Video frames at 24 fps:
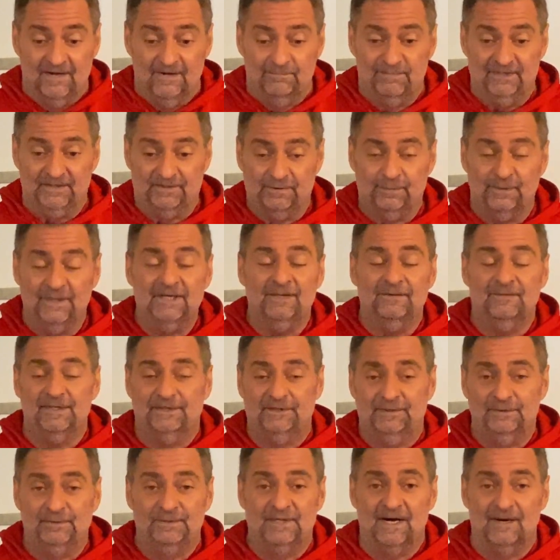between the
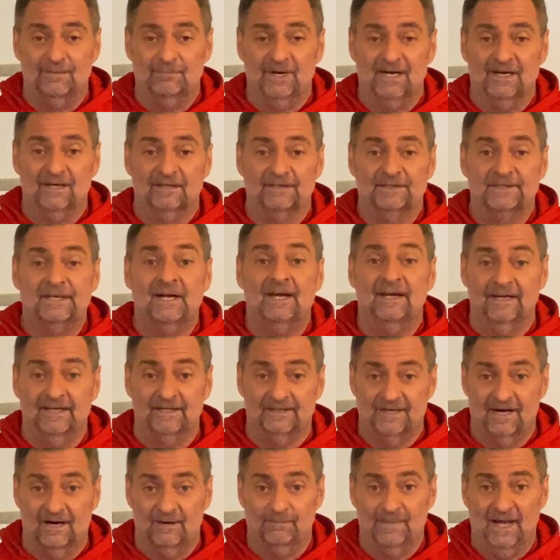two dumbbells
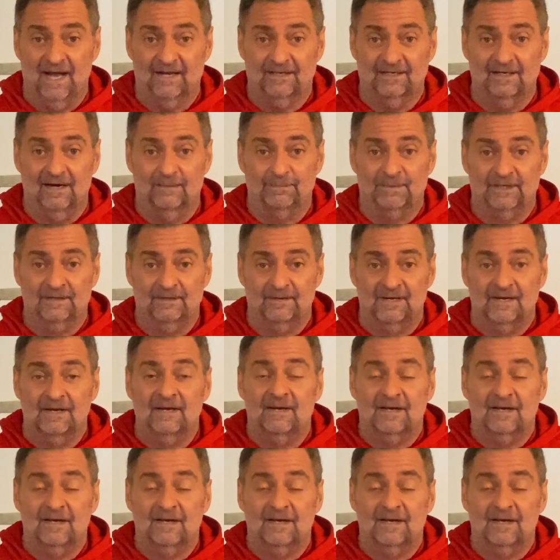and come back up.